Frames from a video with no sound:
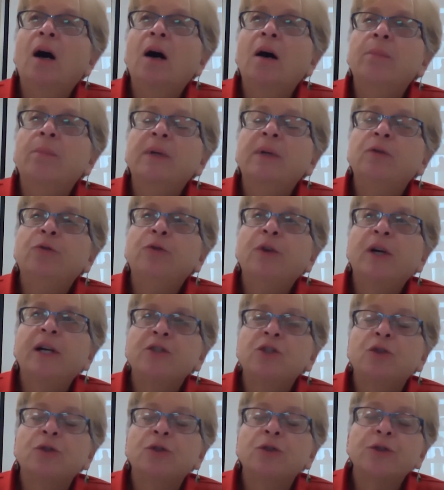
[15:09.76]

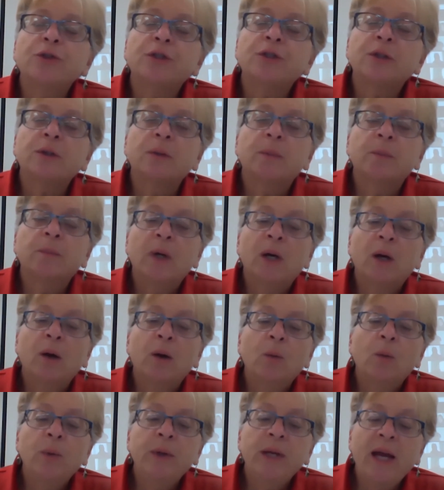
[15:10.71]
investors.
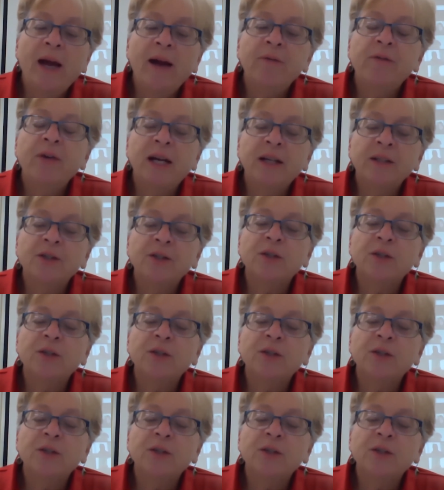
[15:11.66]
We have had